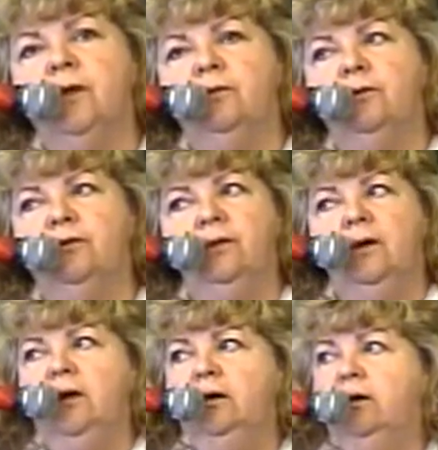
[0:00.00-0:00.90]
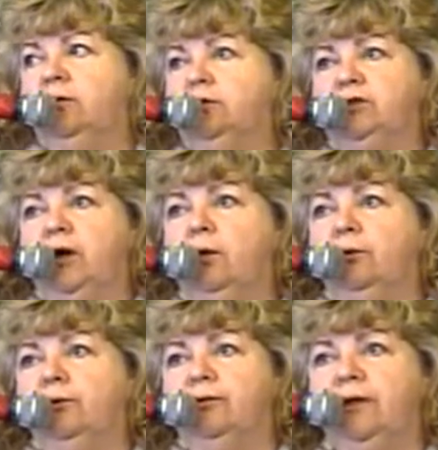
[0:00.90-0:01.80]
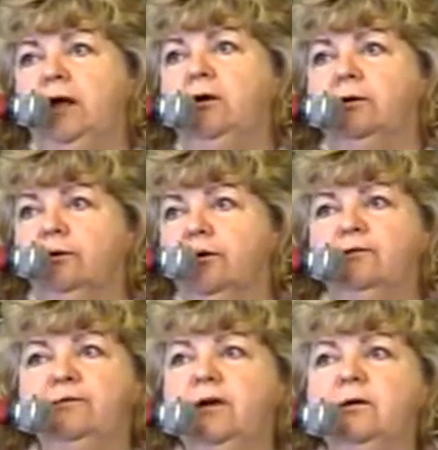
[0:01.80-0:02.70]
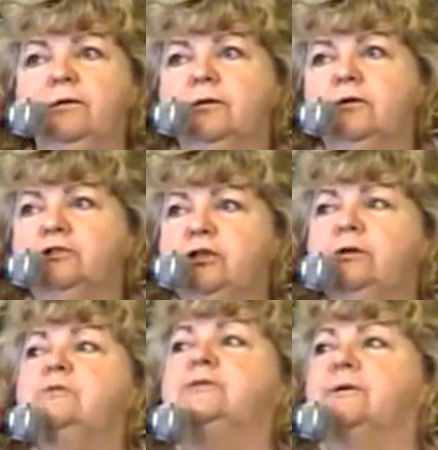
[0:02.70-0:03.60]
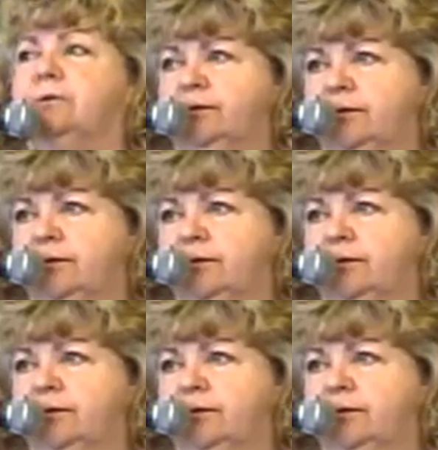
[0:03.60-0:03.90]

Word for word: their, you know, their soul, their thinker, their feeler, their chooser.